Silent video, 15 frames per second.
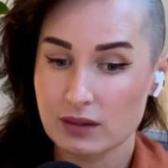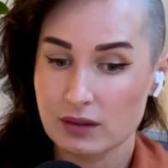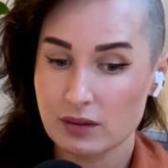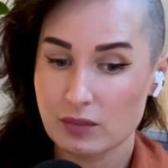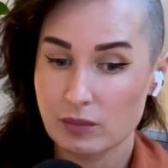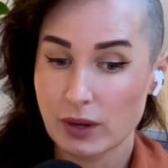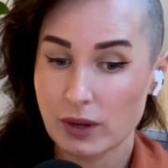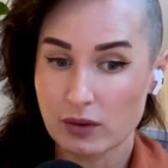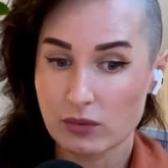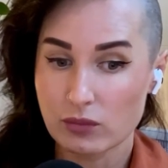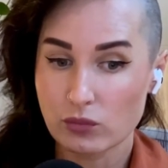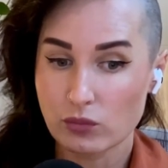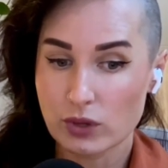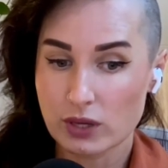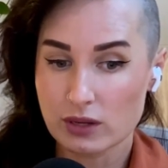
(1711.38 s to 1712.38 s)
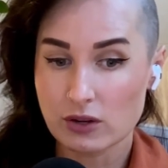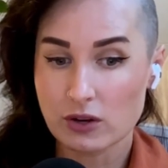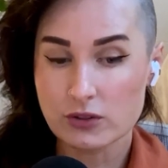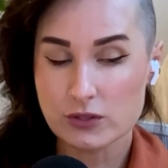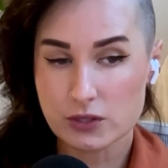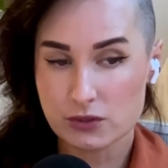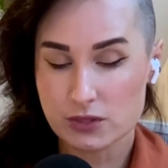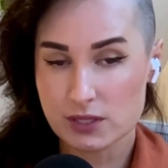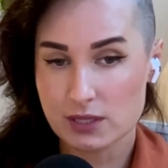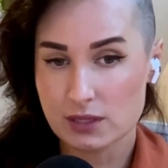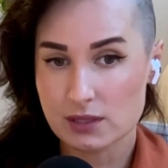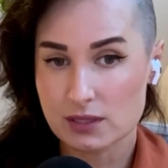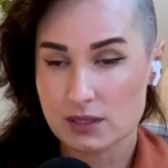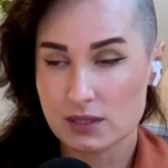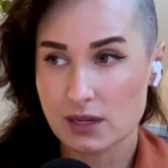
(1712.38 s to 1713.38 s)
But we can also see
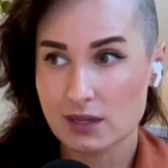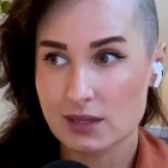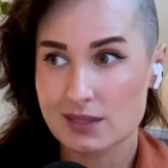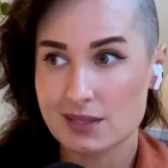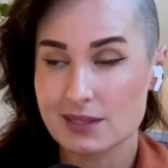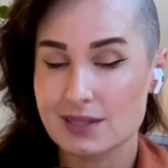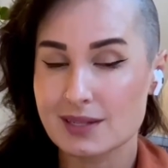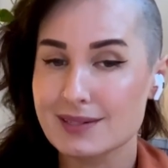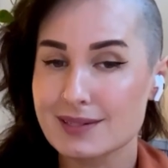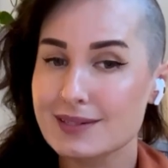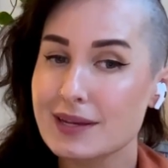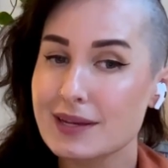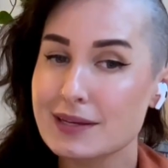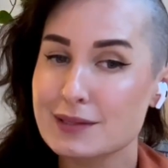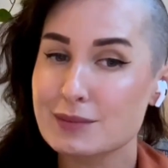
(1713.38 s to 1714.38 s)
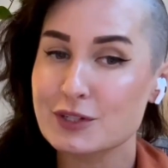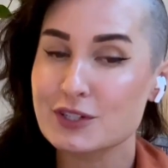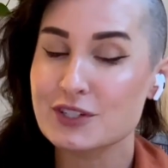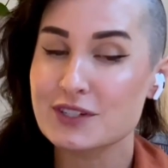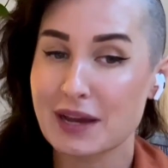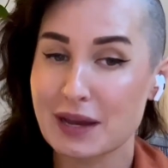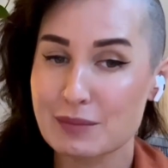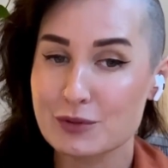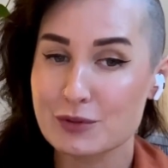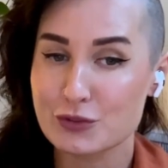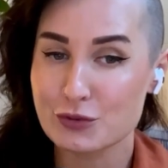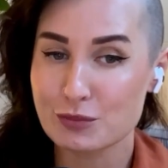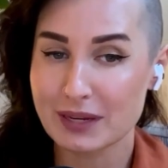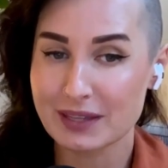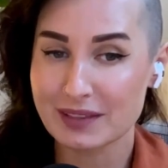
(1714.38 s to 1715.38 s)
in studies it doesn't take as much time as
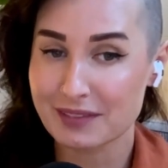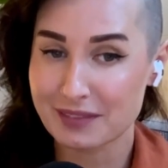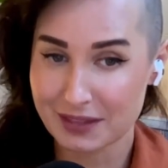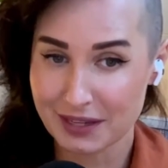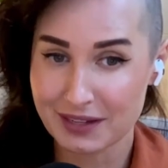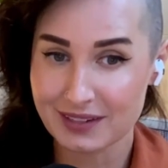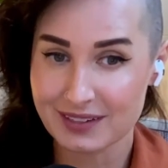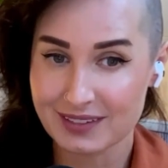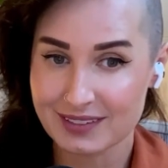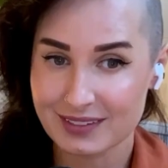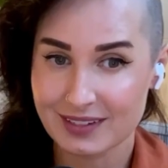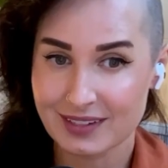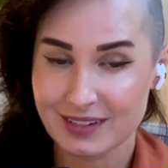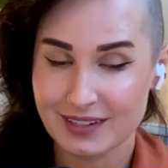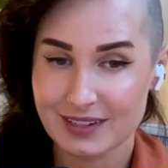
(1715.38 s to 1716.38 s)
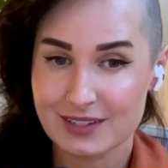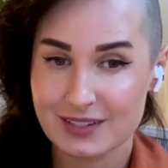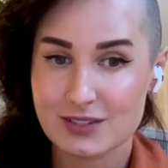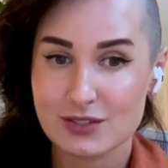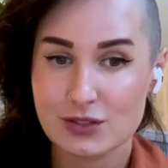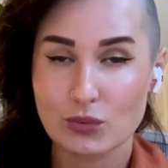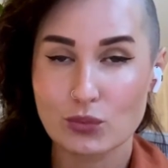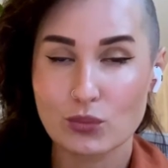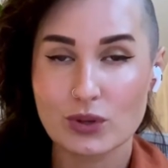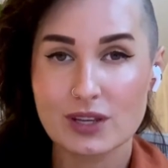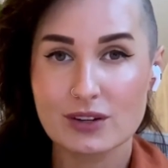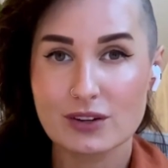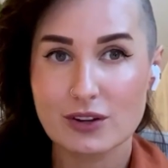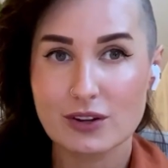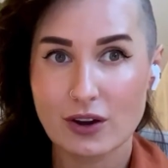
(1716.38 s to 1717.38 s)
you might think. So
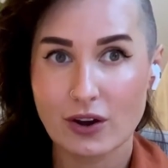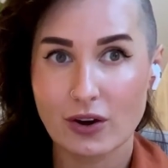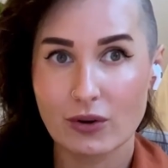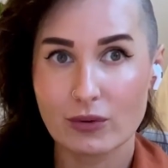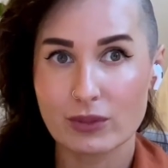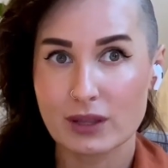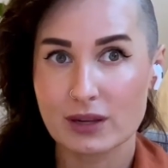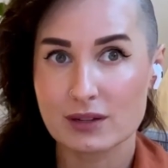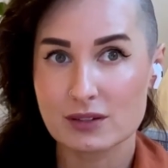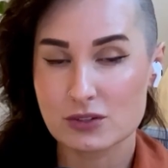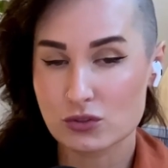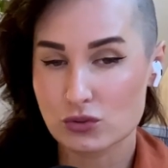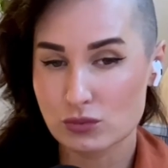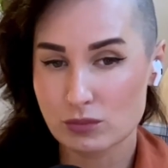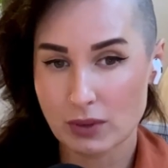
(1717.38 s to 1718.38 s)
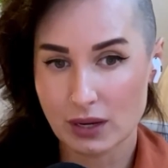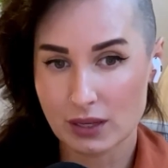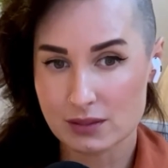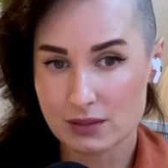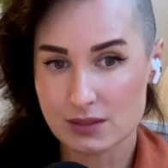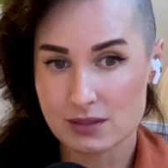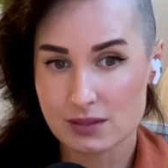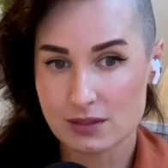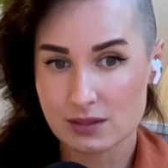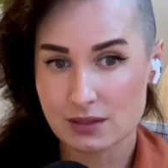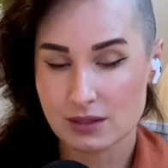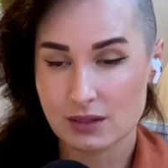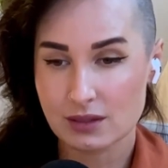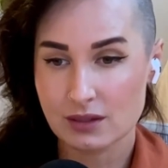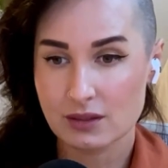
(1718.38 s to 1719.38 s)
we know that in 2 months,
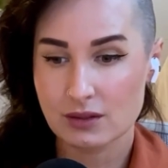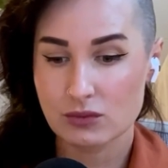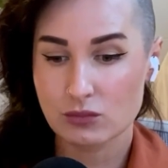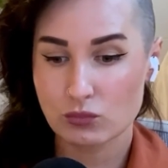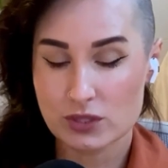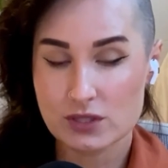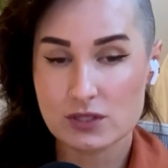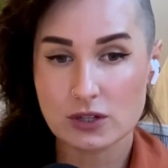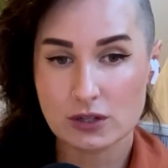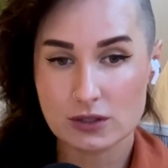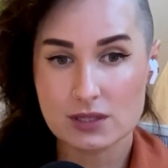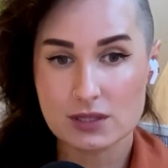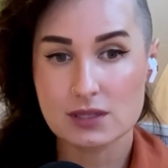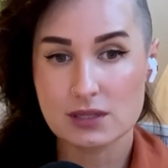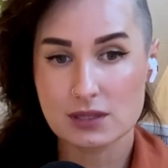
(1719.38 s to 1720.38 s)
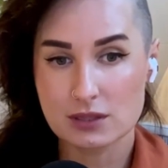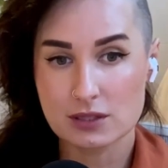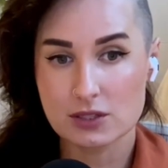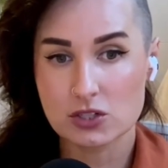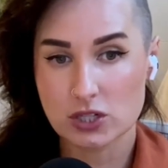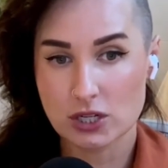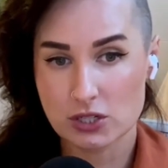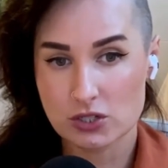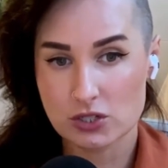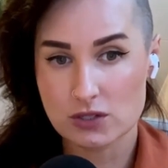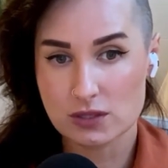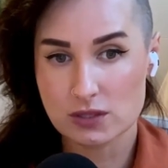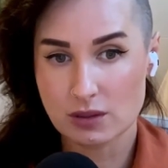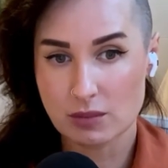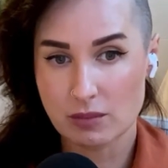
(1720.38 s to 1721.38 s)
we start to see these
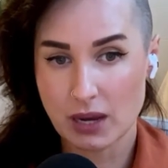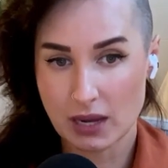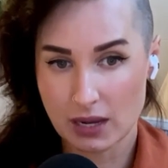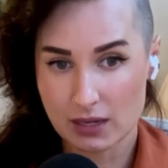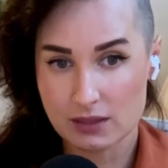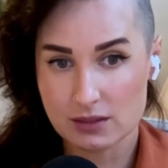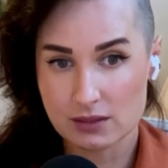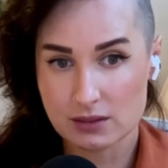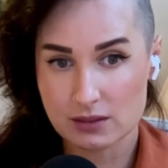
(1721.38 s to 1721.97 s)
changes in the mind.